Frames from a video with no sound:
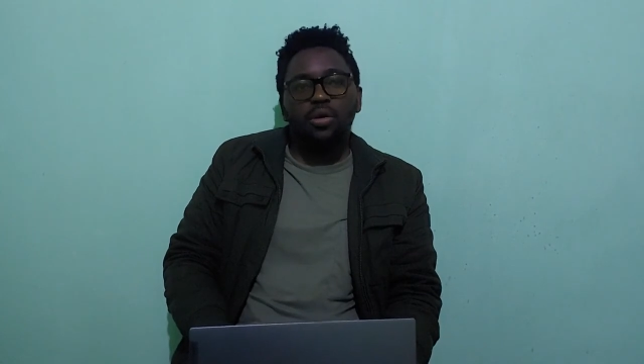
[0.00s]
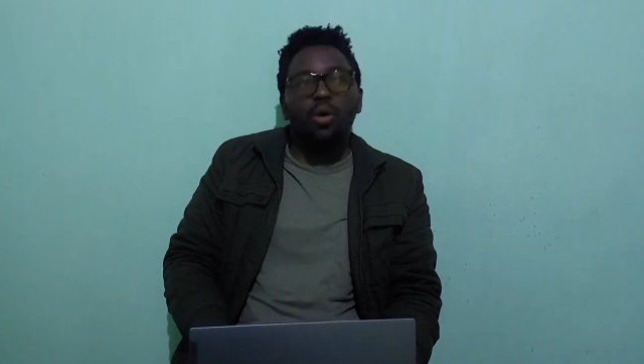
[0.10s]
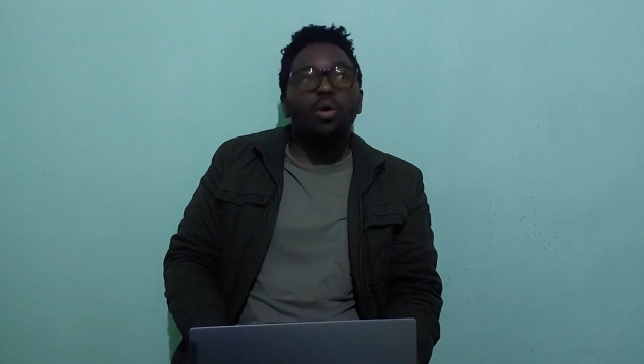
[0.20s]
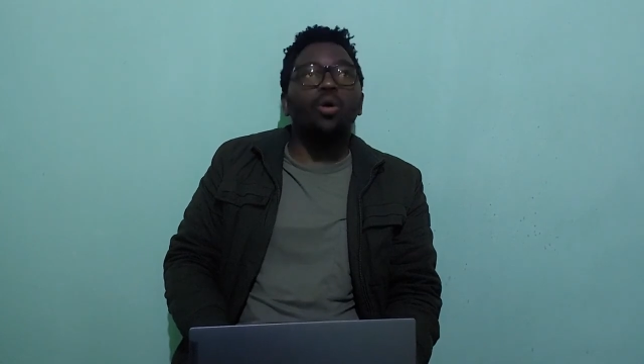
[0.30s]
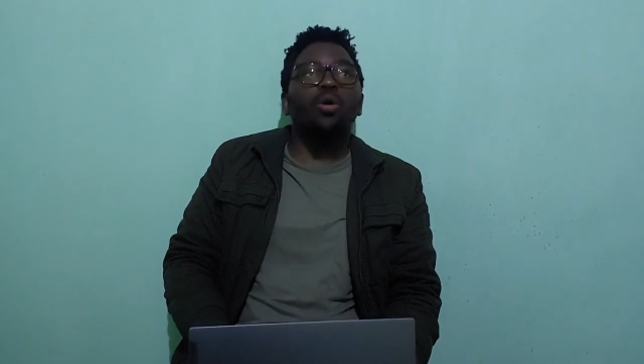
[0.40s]

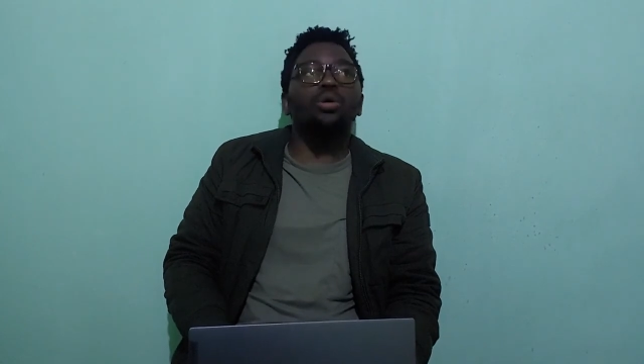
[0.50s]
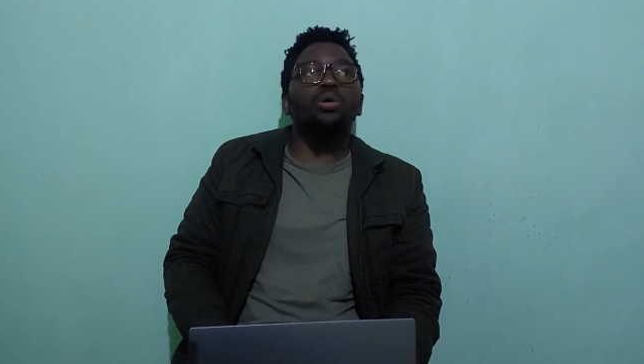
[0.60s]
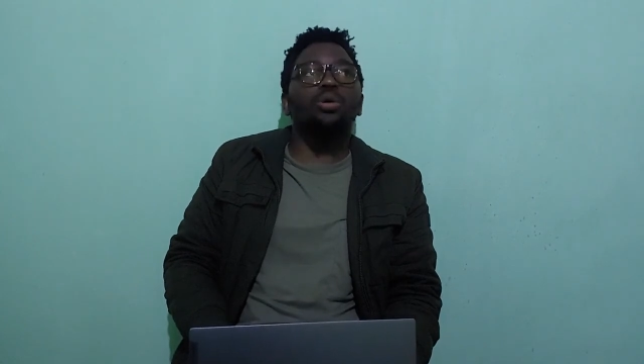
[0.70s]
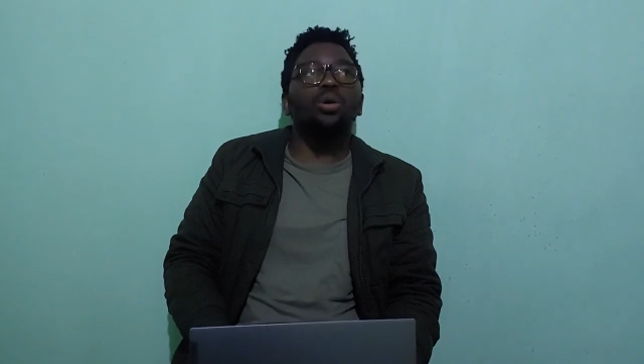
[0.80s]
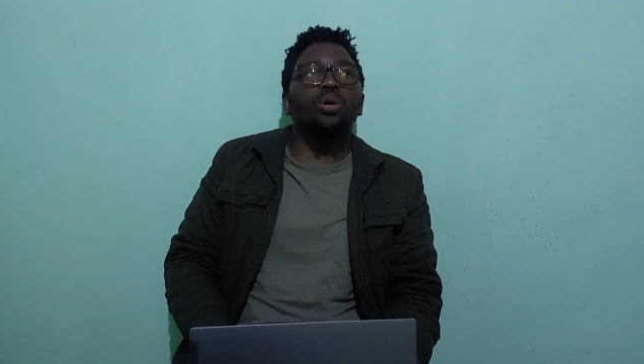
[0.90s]

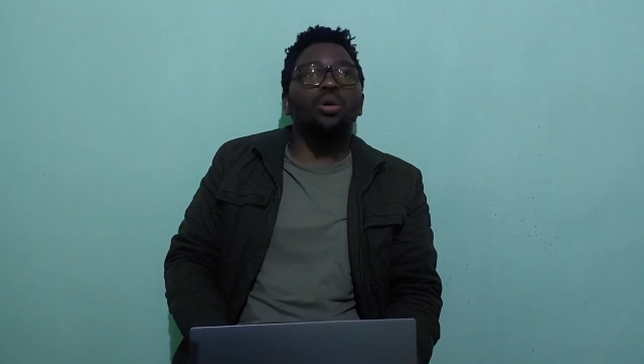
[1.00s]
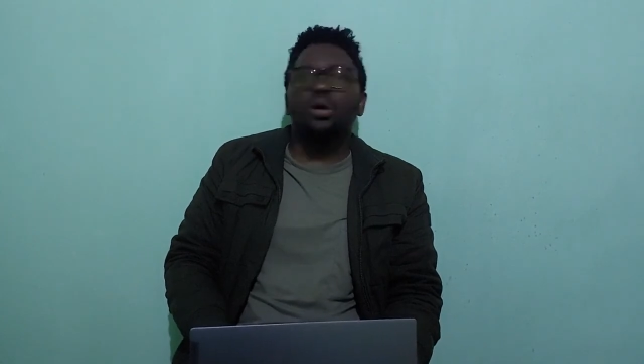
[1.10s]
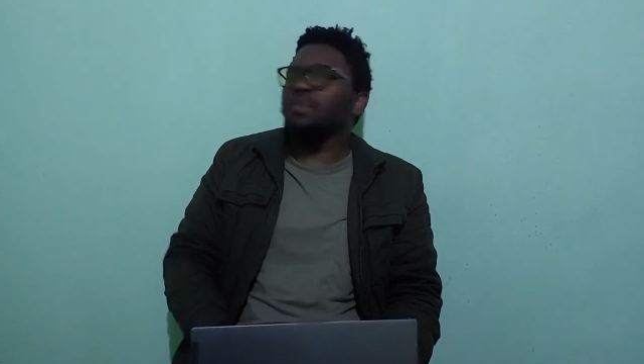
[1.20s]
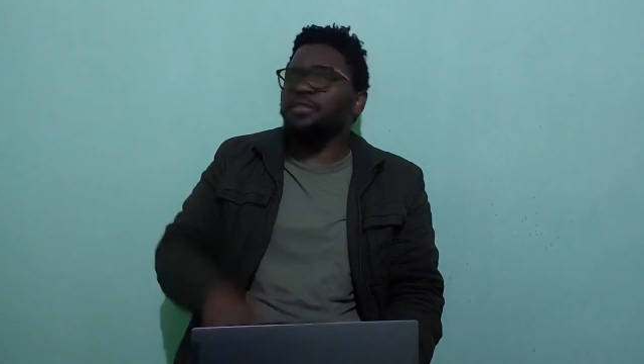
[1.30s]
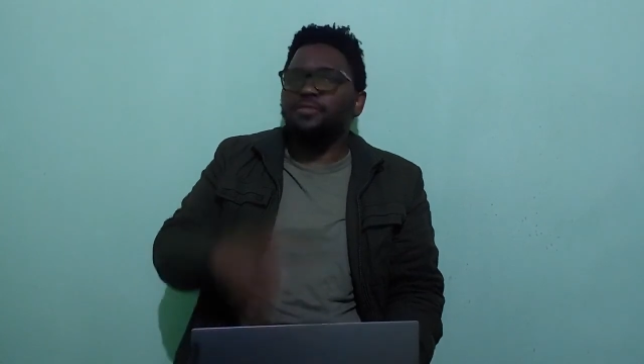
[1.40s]

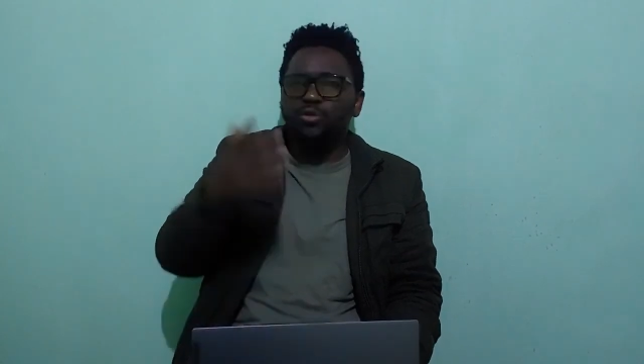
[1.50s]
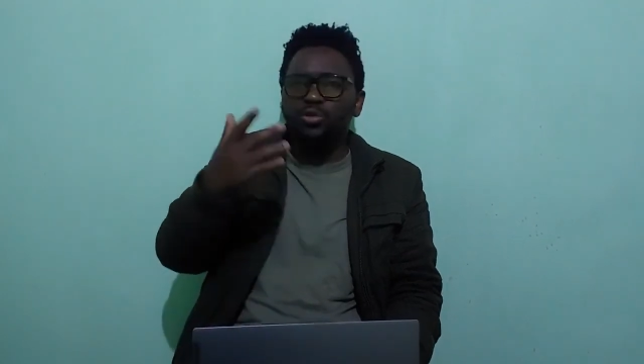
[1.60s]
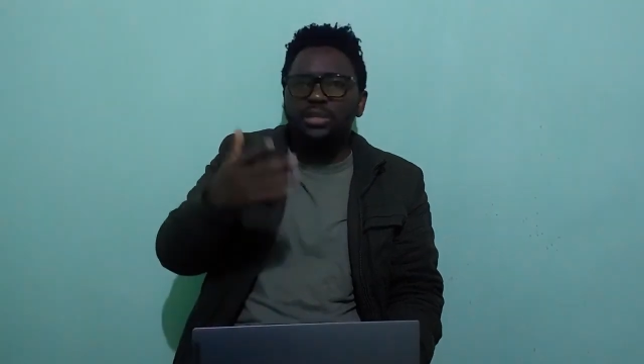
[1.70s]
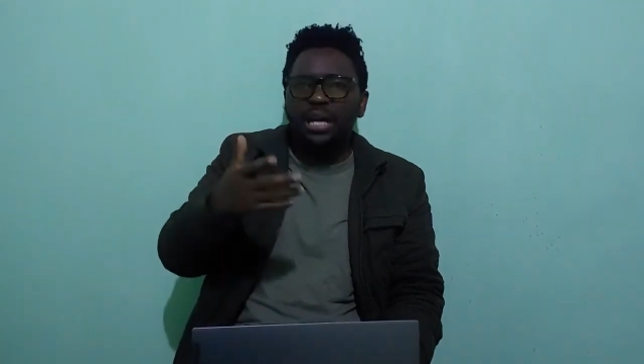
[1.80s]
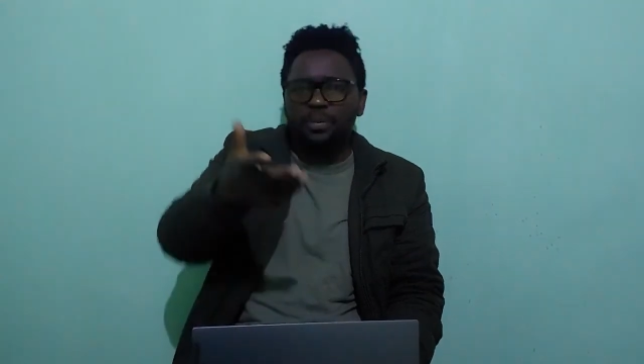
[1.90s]
or even
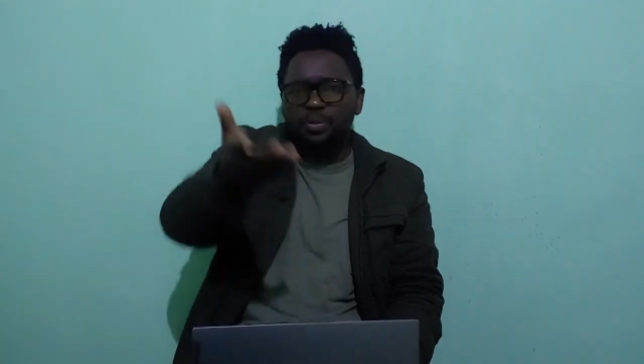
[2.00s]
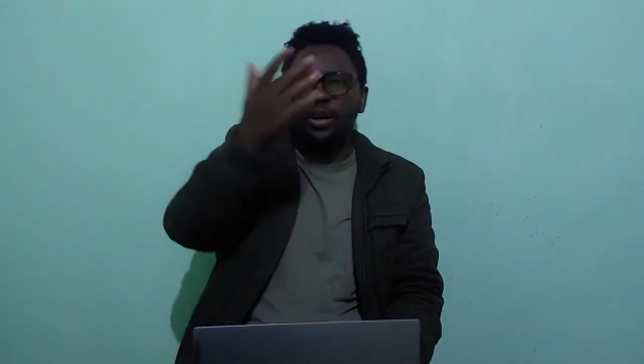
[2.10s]
food like